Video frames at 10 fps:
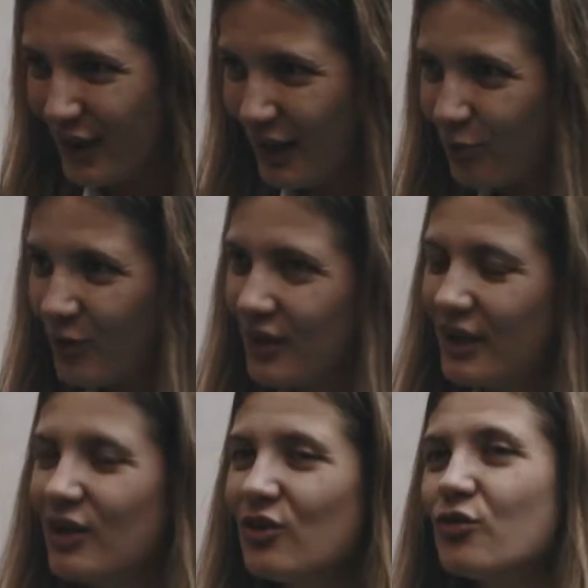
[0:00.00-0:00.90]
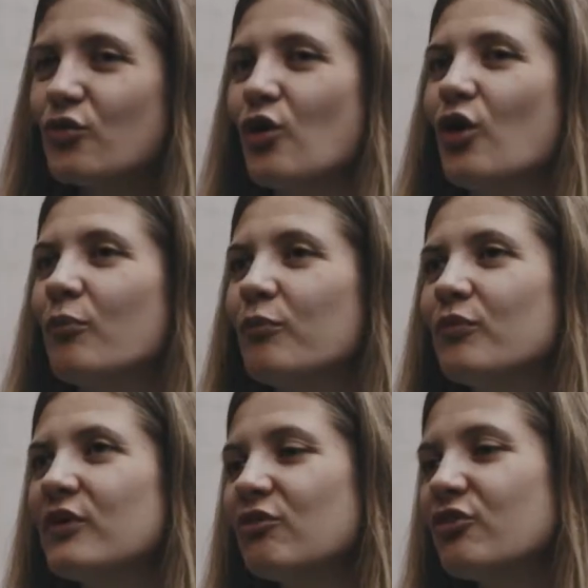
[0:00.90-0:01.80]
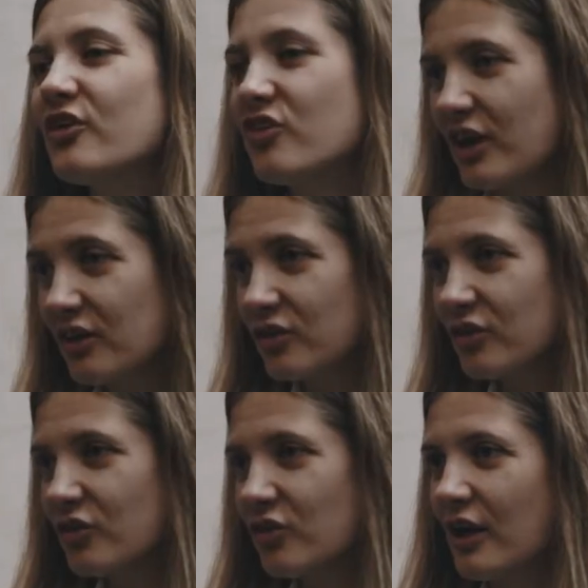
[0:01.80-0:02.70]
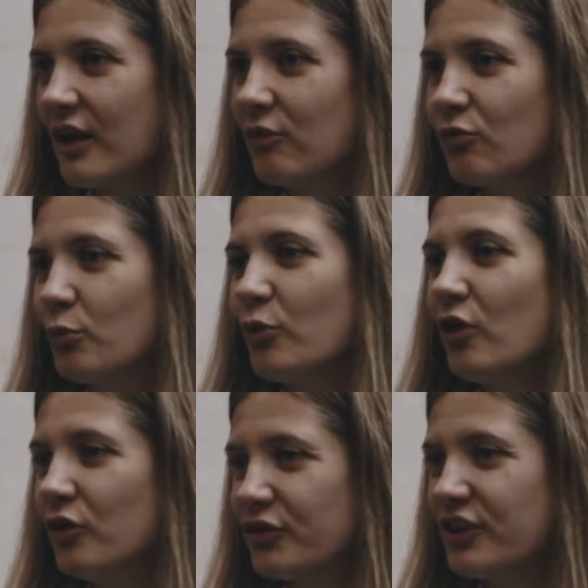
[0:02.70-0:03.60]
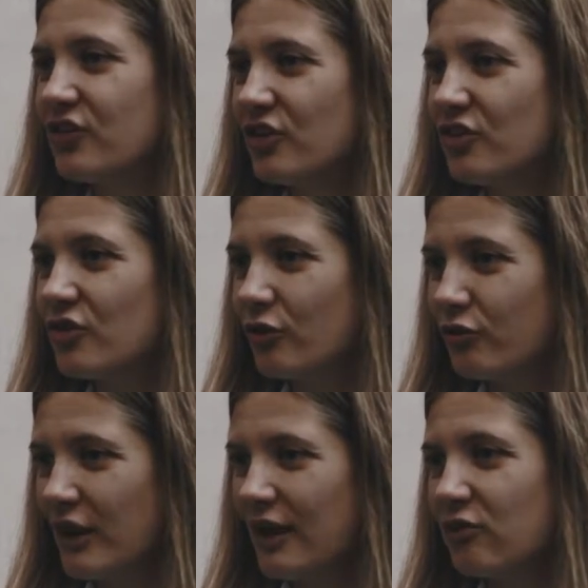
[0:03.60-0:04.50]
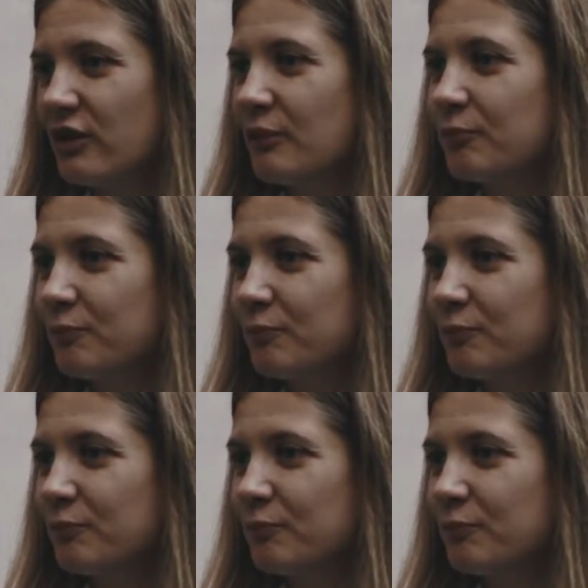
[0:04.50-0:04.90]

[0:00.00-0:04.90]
companies from different sectors and from all regions of Latvia.